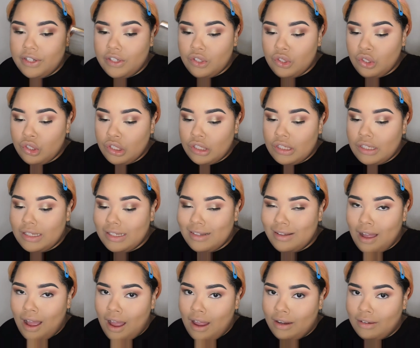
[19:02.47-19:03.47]
It's just
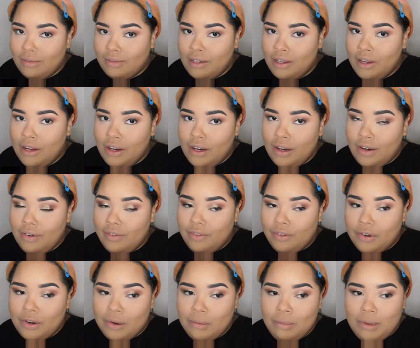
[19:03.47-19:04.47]
not
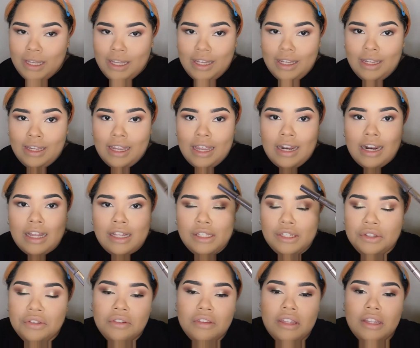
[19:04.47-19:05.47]
for me. And I
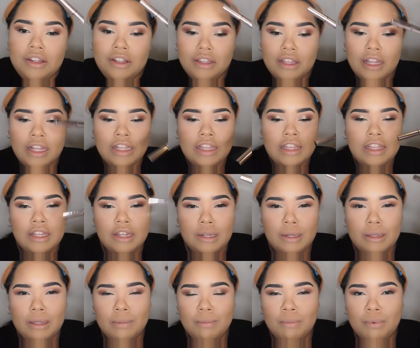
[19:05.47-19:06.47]
do think that
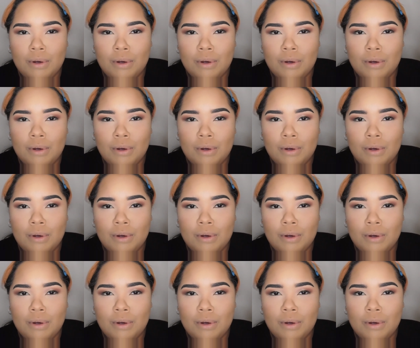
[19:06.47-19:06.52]
the